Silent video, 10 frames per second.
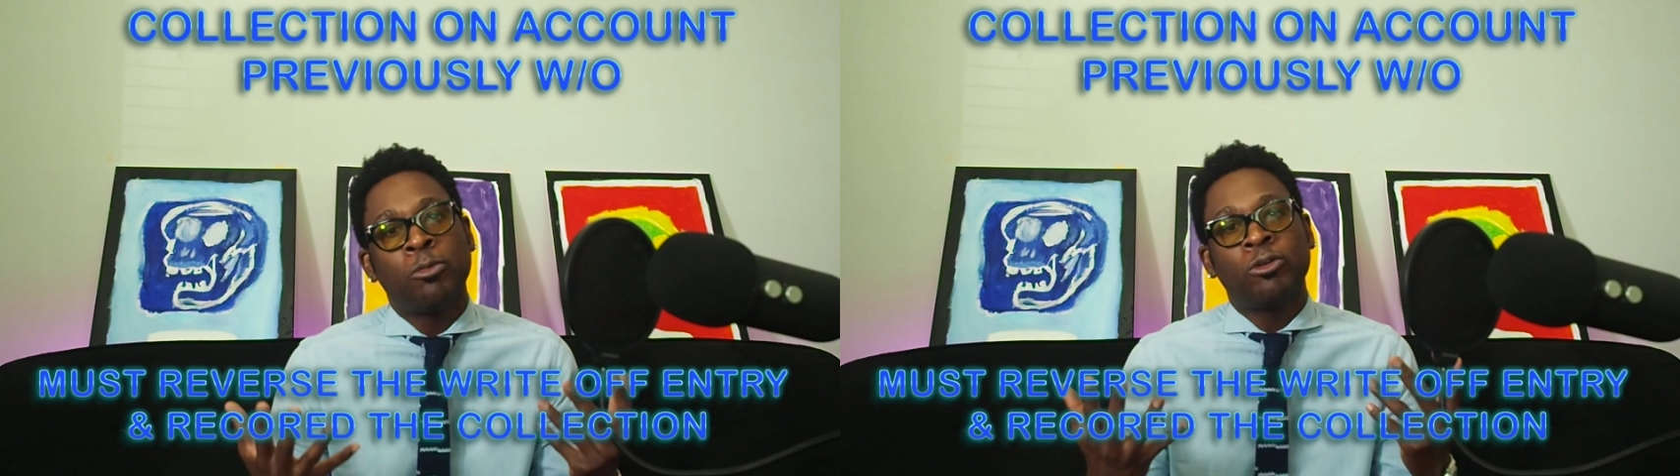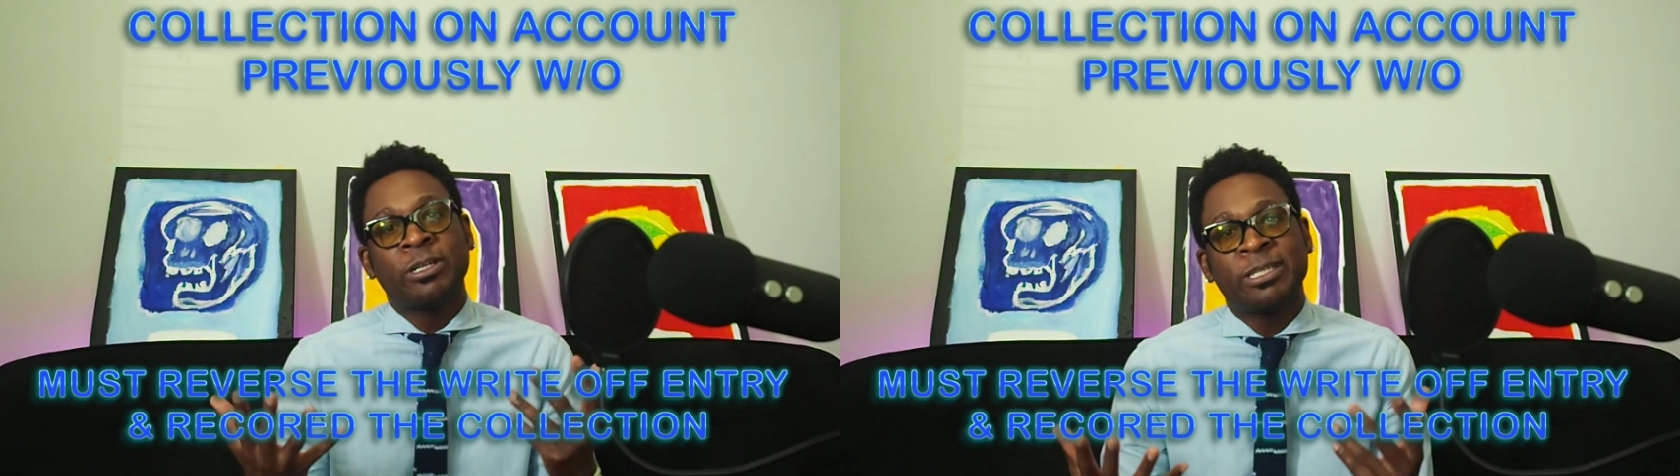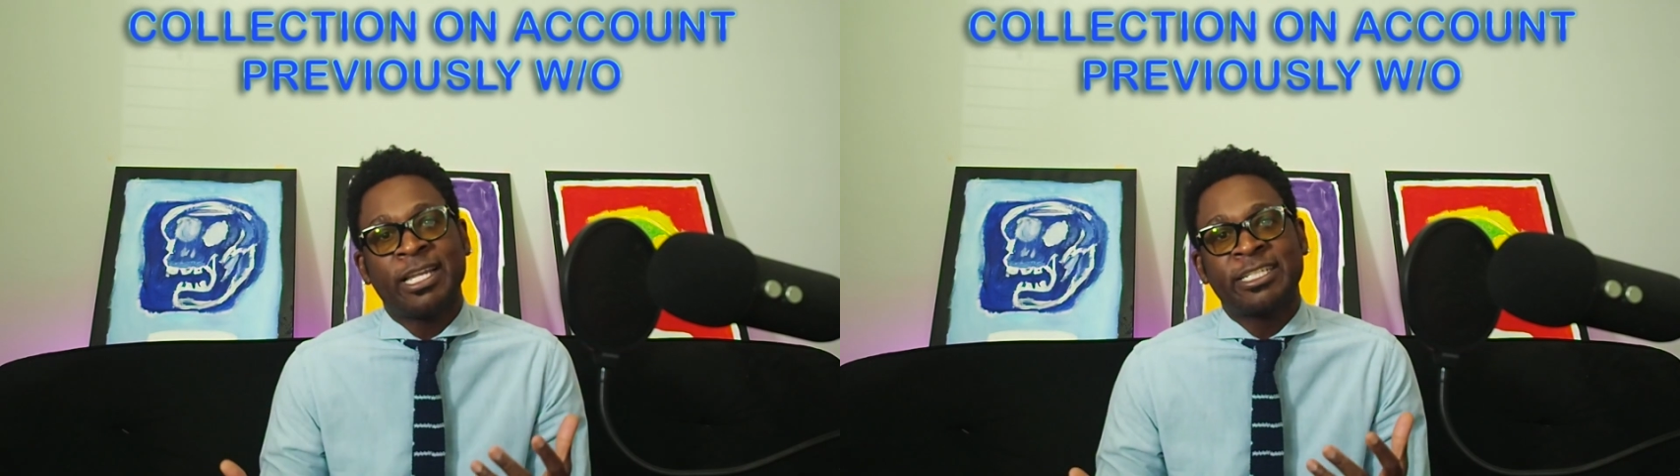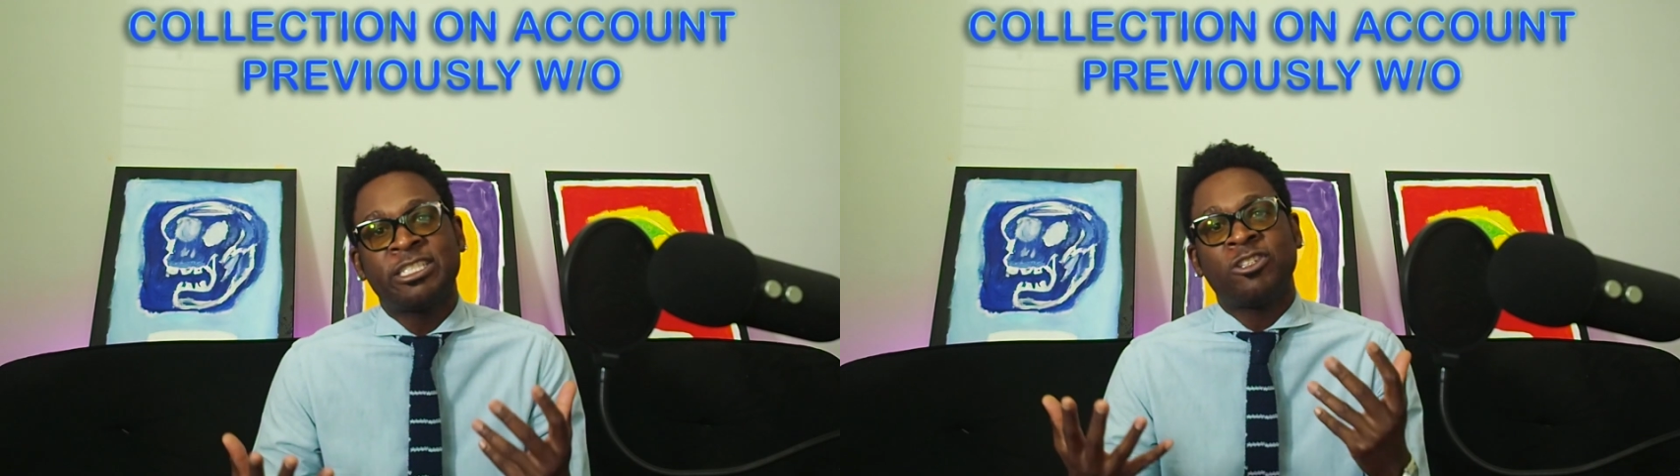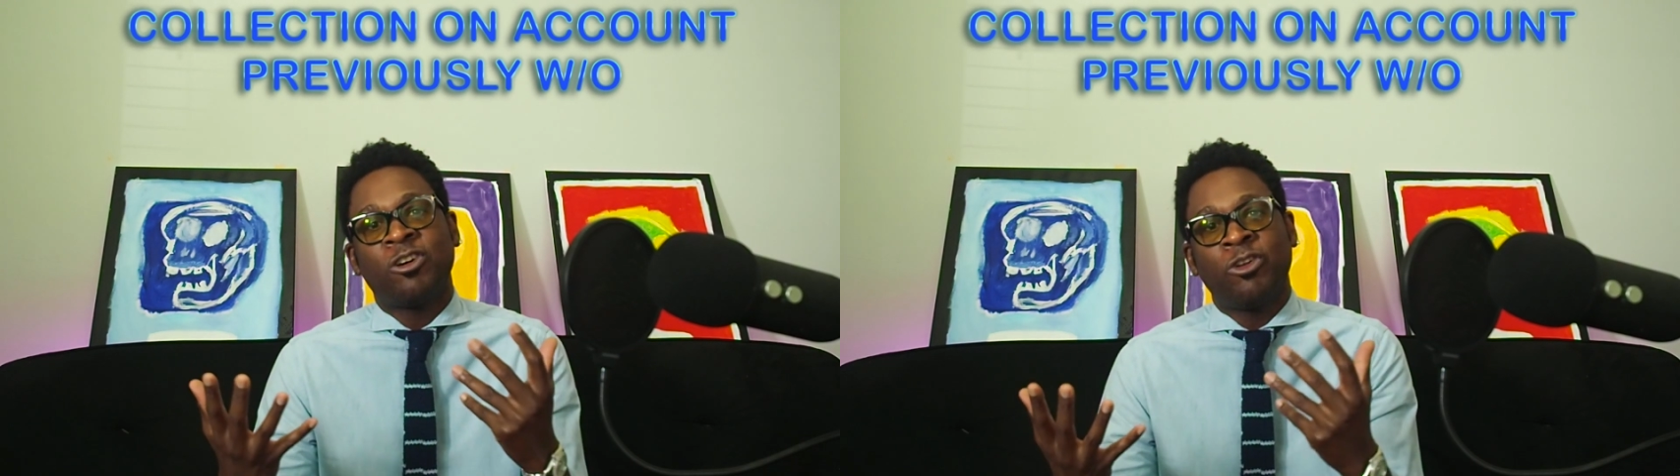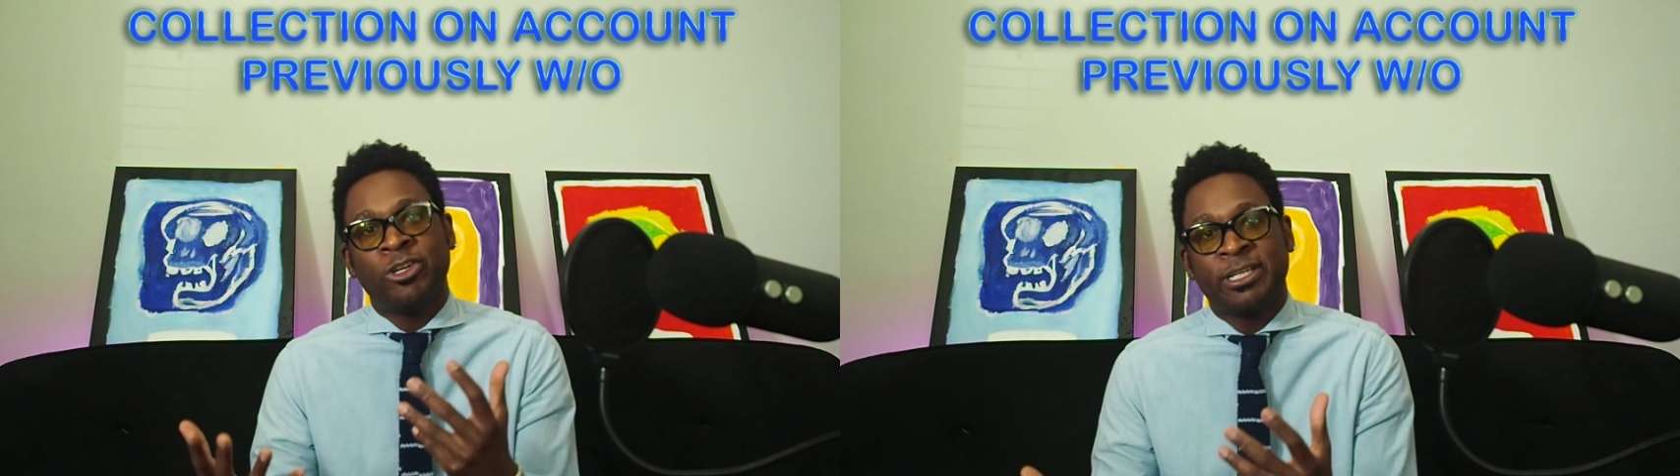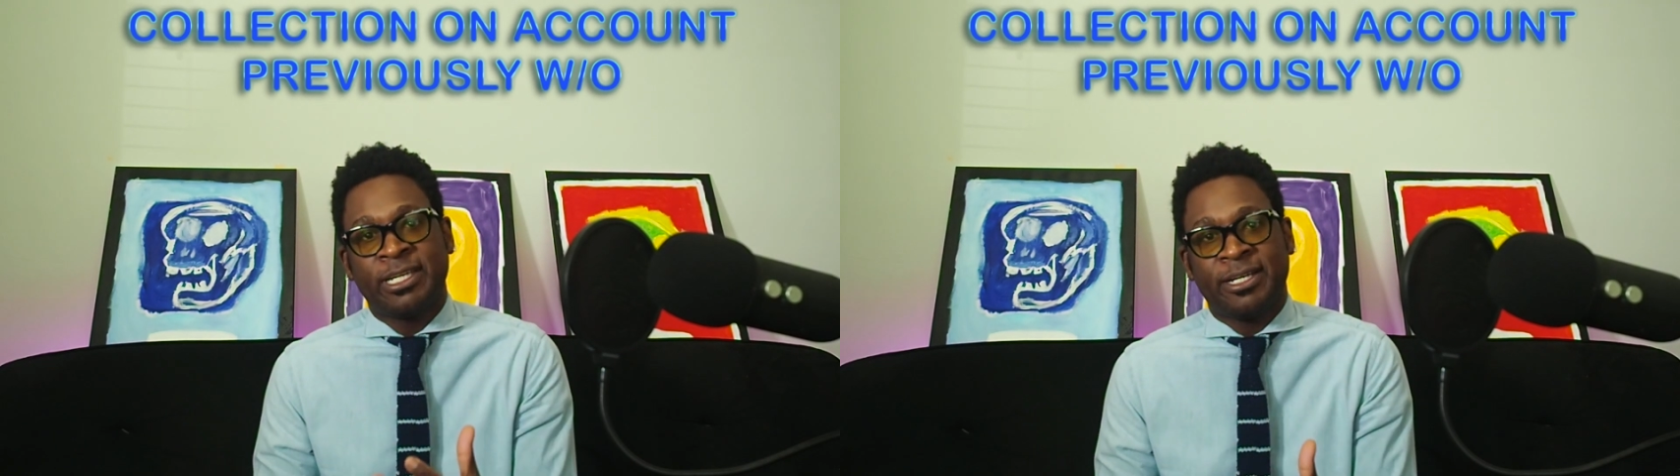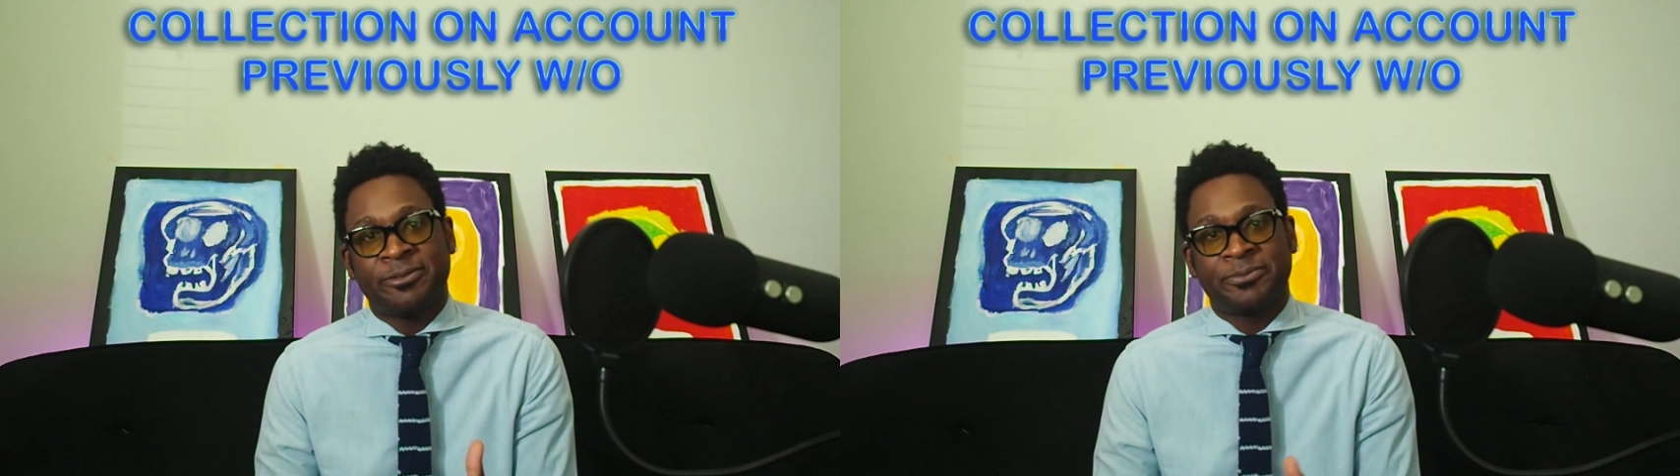collection on the account.